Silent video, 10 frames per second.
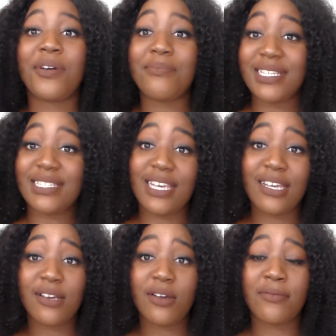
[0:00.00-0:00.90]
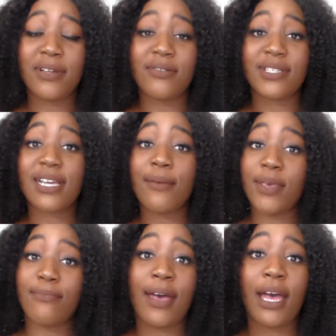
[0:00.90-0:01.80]
went missing when it was
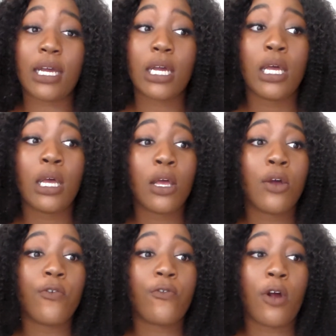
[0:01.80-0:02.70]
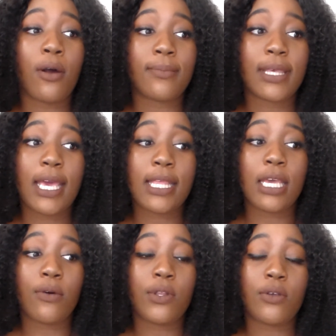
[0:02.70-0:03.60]
coming back from
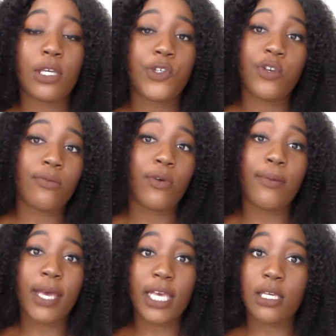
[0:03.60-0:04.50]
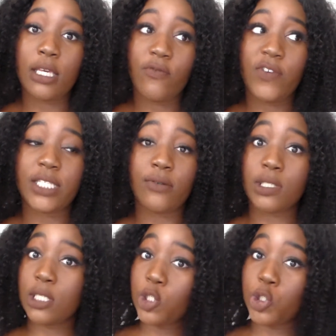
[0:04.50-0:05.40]
Kenya when my visa
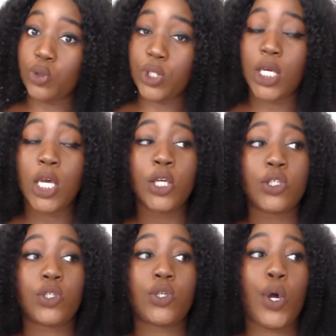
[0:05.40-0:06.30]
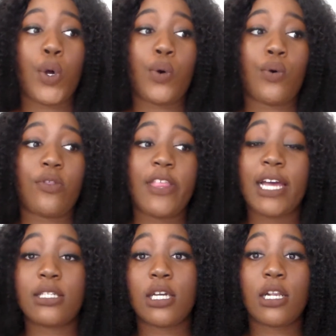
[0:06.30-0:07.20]
was issued. So
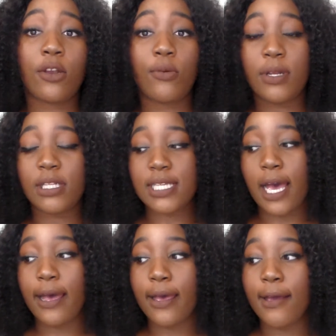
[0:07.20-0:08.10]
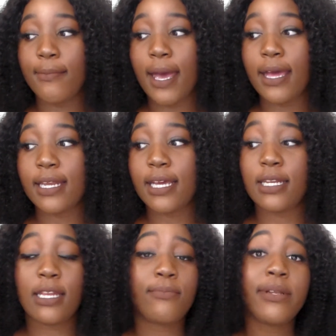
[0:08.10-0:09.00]
that took a little bit of time, and I
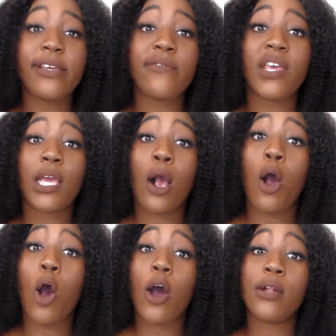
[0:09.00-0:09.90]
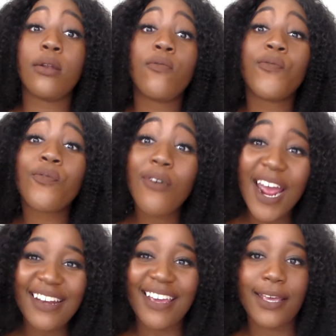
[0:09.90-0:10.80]
ended up leaving on
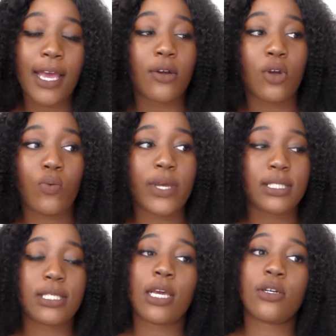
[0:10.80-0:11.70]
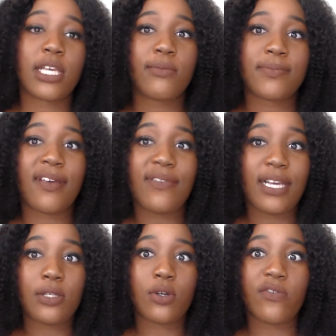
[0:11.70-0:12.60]
Friday and not Wednesday because I missed my
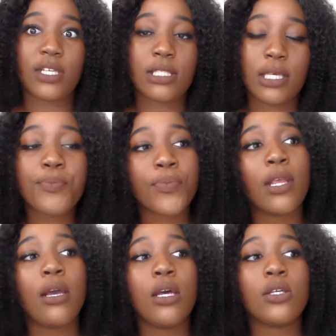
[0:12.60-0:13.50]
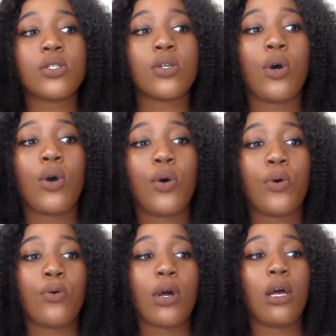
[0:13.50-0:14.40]
flight, obviously.
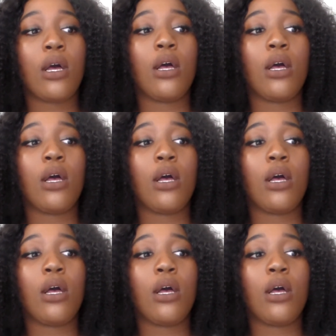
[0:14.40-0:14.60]
So